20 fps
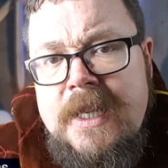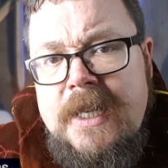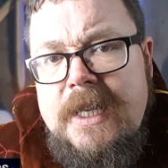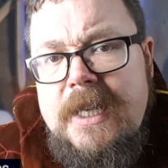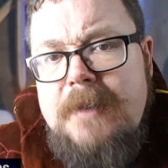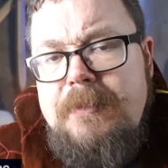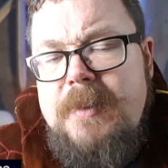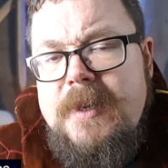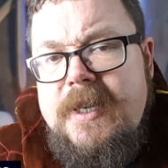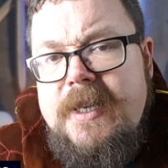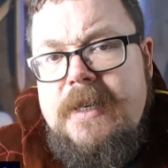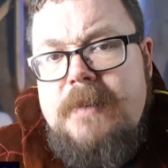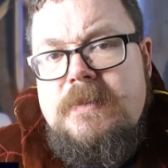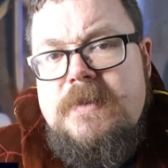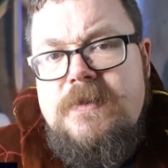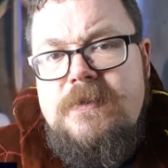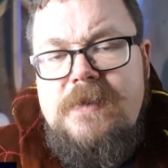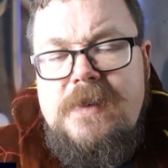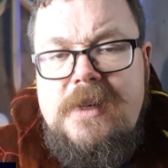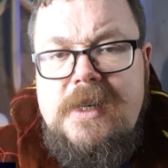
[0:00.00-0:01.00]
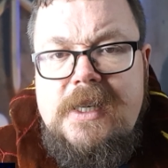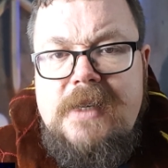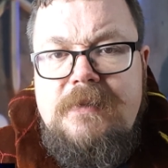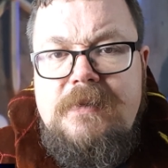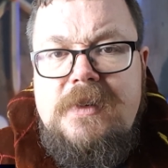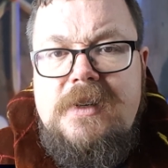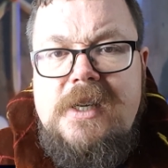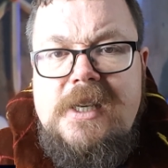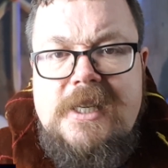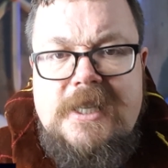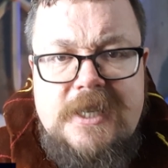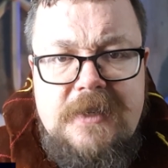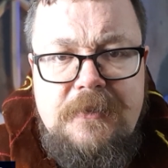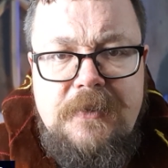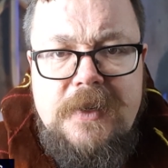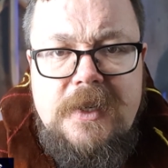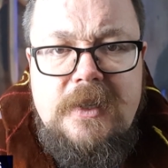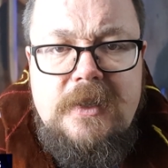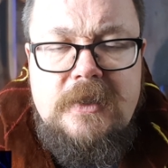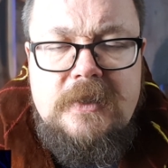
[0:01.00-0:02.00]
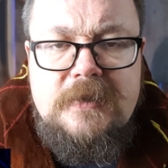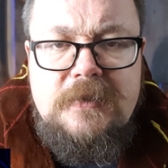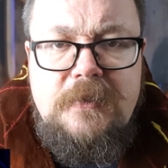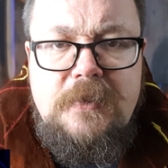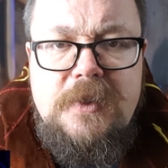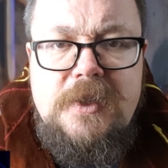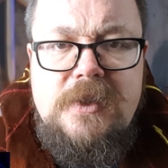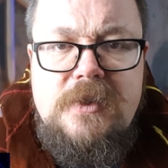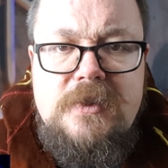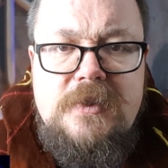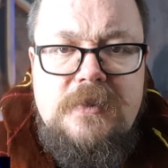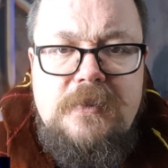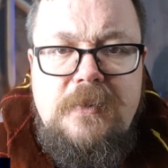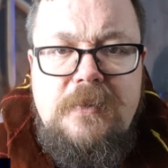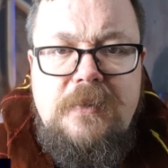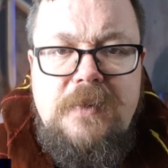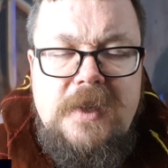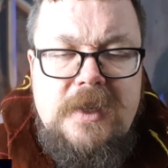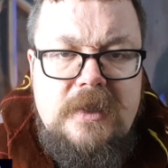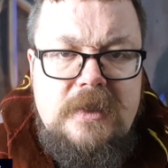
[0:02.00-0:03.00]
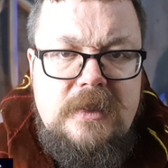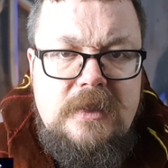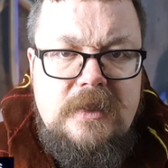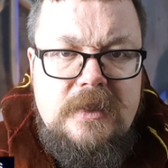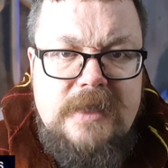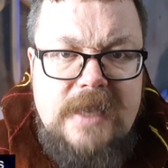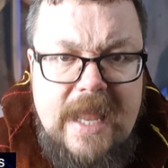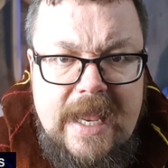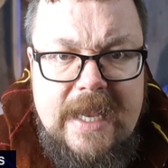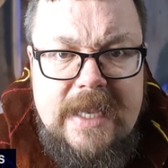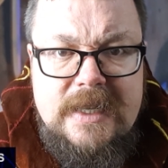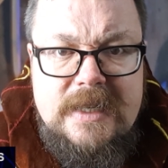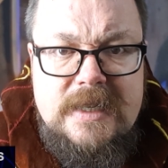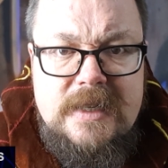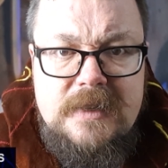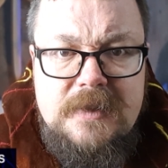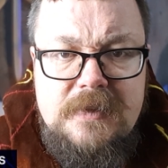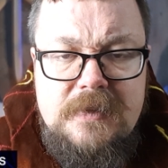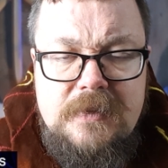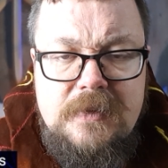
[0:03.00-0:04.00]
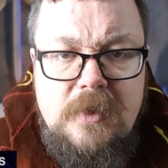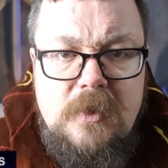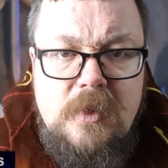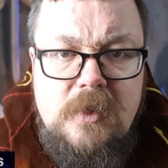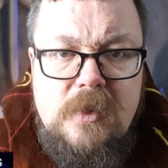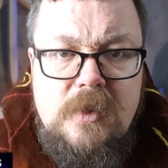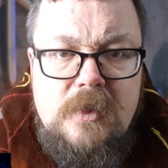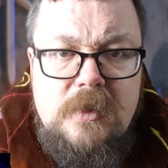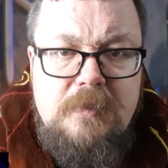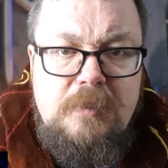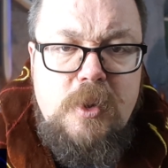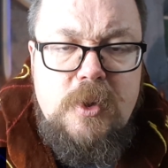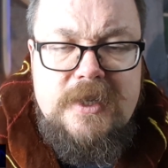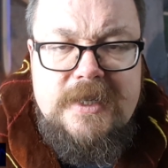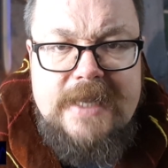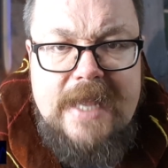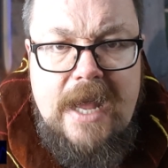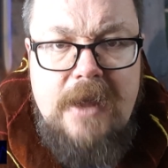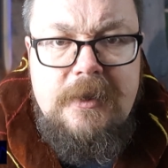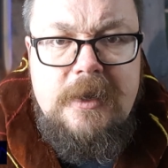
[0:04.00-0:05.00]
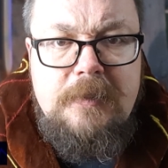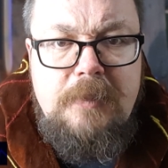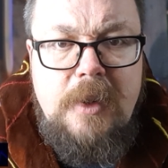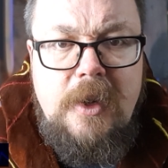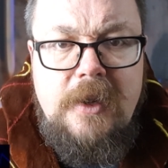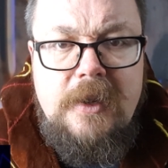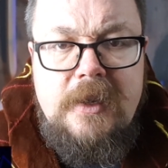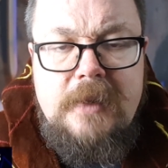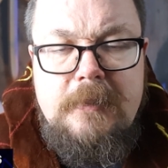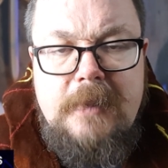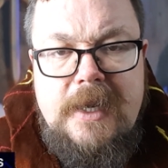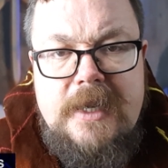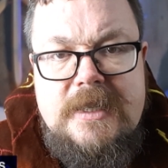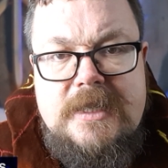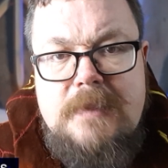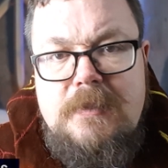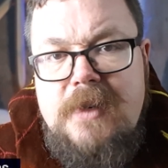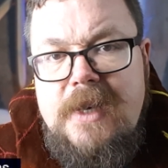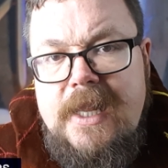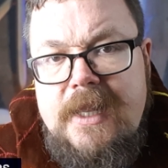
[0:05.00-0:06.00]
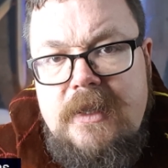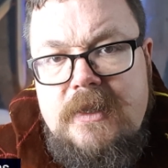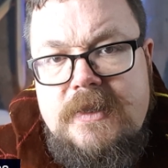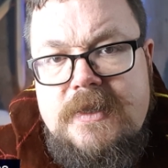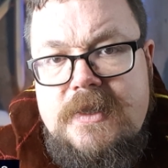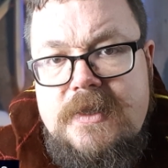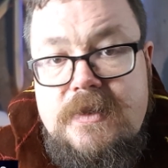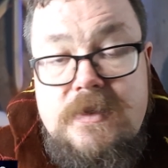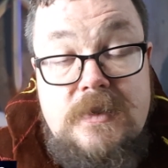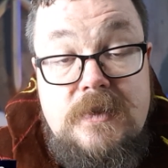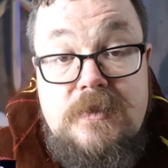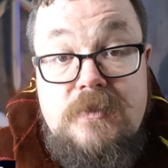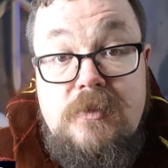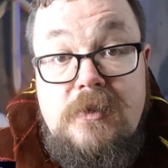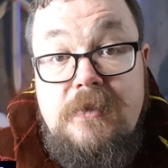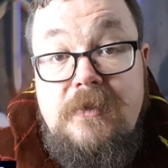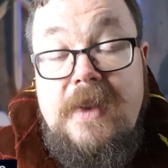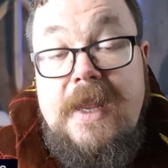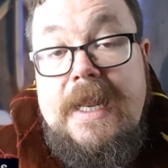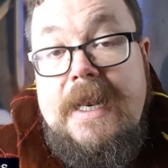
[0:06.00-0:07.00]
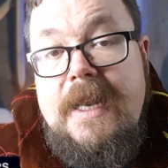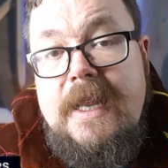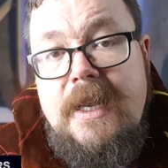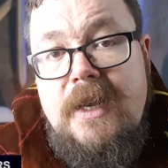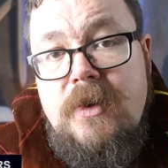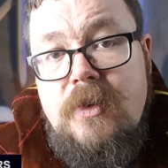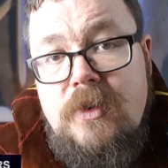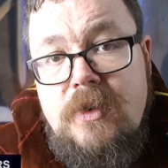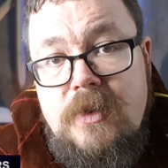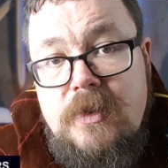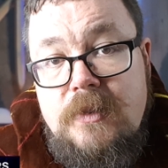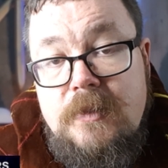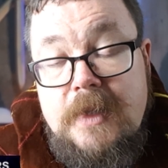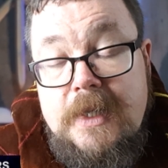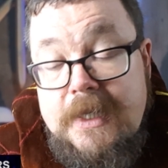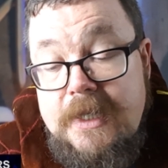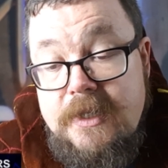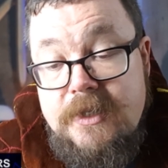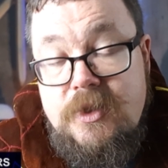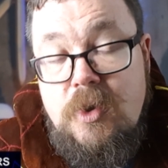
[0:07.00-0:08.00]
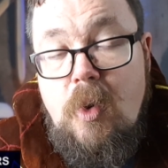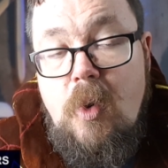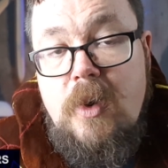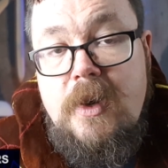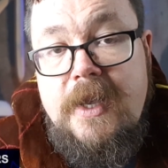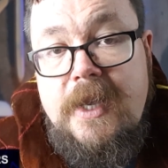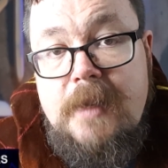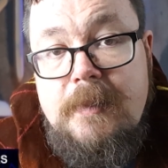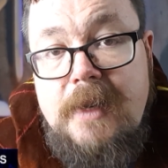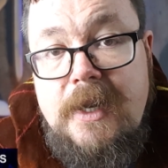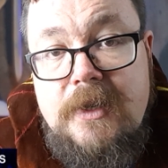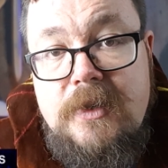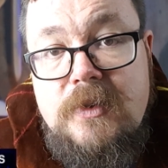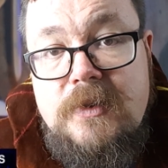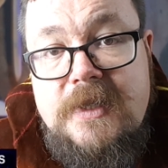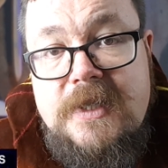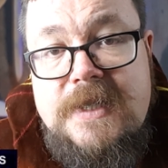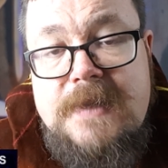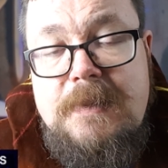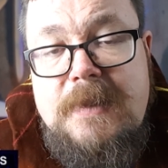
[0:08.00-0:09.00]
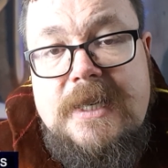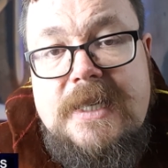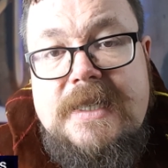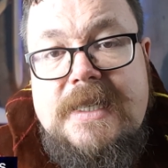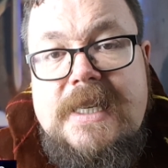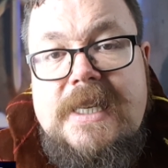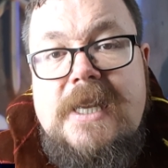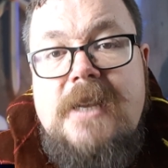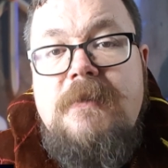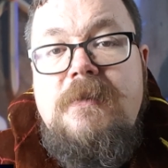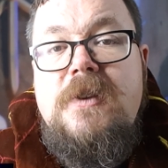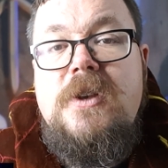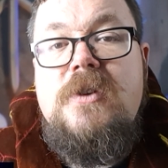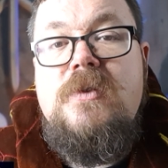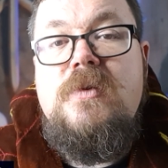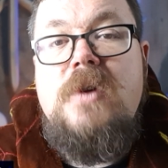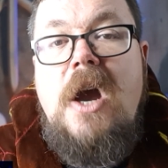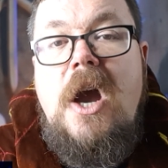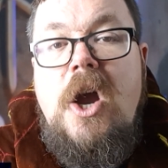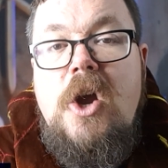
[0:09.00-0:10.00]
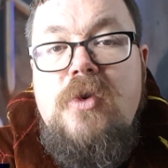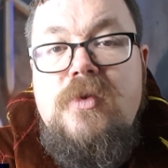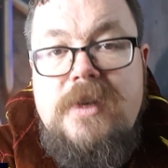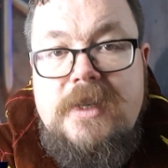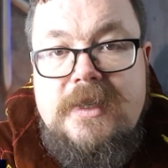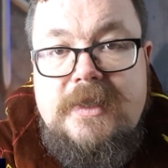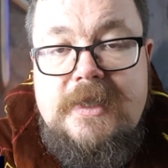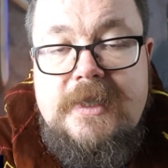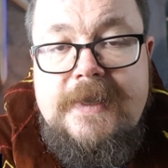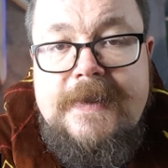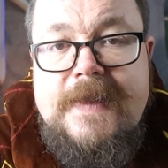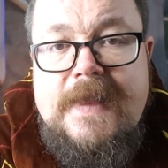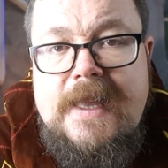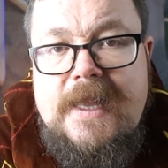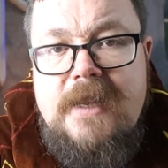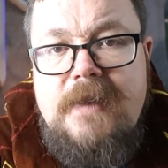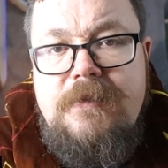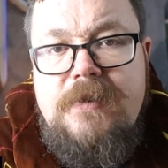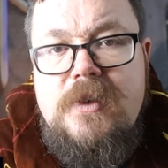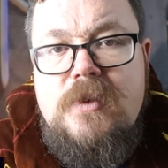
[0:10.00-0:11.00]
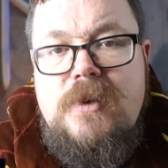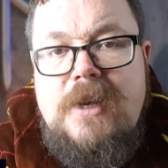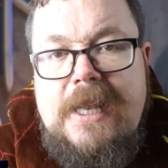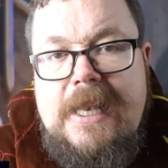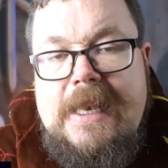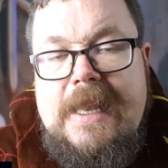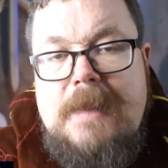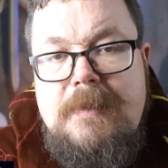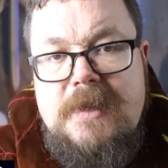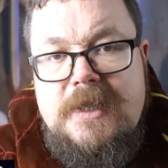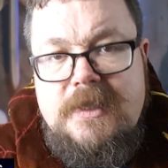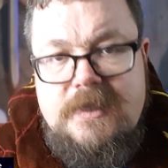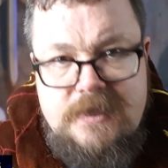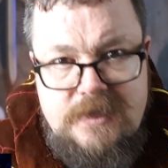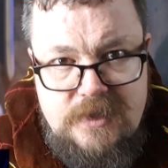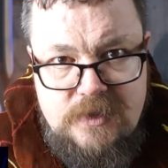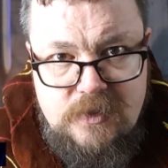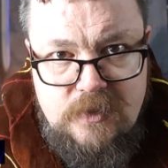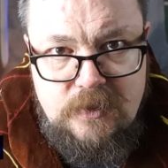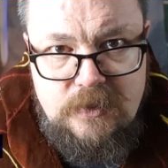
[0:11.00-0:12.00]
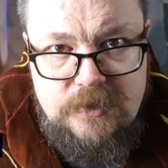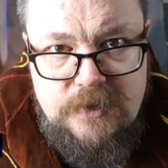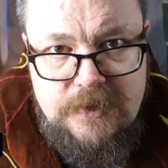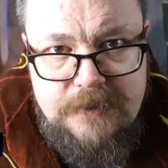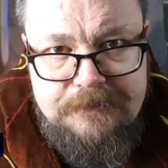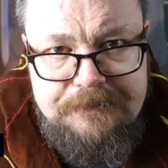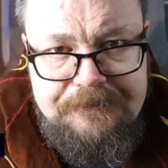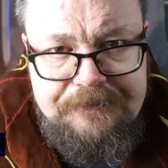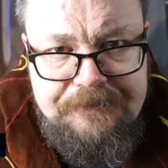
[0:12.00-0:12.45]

It becomes very, very difficult for you to feel negative or put down upon by someone else revealing or talking about your disability if you own it, if you claim it as yours.